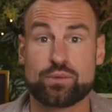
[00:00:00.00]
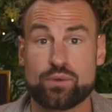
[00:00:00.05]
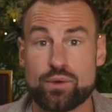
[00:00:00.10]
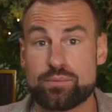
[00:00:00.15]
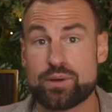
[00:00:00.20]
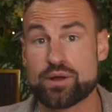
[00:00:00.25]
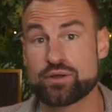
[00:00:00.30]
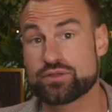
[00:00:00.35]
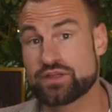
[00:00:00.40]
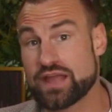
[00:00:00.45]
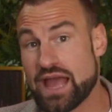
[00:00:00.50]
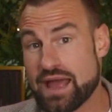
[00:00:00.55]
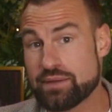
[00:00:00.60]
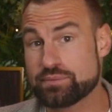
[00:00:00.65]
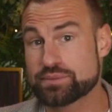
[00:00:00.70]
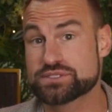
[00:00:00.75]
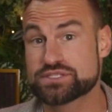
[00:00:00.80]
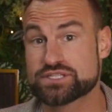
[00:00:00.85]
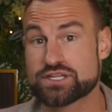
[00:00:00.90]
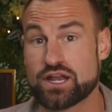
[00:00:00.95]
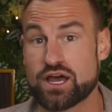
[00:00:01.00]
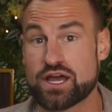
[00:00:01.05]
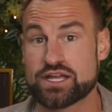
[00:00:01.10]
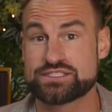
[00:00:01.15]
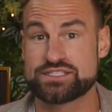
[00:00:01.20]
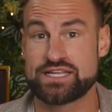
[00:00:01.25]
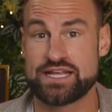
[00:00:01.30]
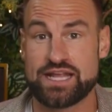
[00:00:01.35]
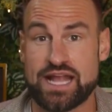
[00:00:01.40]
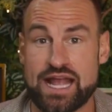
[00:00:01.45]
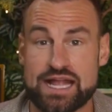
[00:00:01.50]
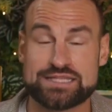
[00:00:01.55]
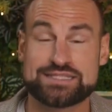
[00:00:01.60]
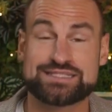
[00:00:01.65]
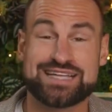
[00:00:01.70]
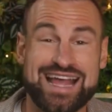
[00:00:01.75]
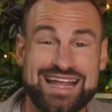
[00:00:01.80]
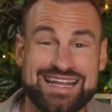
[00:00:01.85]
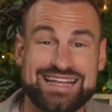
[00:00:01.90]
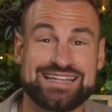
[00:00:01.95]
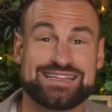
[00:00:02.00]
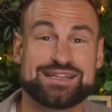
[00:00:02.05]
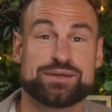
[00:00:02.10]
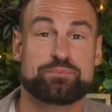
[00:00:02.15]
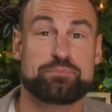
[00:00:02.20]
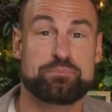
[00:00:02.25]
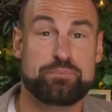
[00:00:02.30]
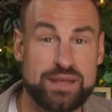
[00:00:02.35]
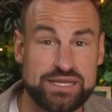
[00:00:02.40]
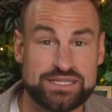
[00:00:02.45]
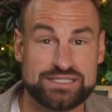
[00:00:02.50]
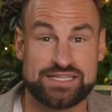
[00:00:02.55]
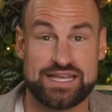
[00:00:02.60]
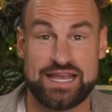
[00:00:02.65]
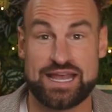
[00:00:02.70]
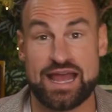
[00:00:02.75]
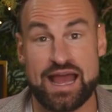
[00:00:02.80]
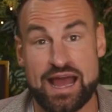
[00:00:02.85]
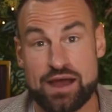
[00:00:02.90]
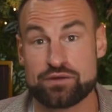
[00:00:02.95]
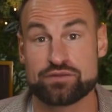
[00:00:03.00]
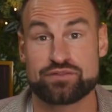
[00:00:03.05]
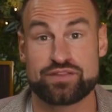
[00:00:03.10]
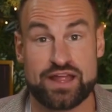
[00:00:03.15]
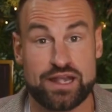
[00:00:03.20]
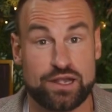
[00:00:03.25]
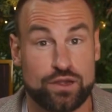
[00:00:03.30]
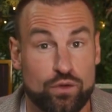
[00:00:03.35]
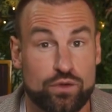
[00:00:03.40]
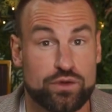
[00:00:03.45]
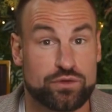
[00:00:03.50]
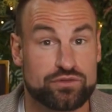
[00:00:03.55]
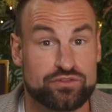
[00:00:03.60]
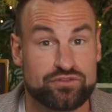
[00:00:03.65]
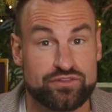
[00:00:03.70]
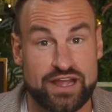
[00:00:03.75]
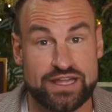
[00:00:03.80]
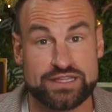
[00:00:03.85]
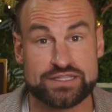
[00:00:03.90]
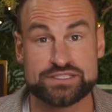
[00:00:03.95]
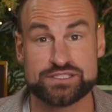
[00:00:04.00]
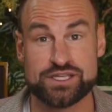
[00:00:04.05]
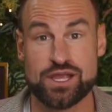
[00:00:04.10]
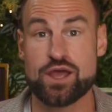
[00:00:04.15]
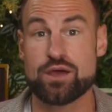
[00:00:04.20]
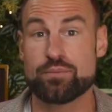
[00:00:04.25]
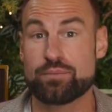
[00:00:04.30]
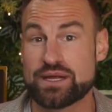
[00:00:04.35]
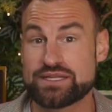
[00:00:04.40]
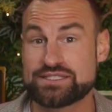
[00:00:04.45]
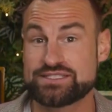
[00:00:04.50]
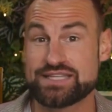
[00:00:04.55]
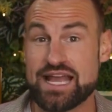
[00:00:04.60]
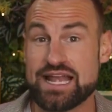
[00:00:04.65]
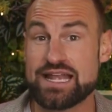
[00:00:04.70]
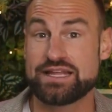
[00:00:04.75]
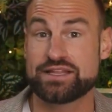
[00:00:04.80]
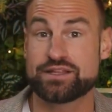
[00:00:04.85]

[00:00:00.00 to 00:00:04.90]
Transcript: were both capitalising and taking the biscuit out of their loyal fans by selling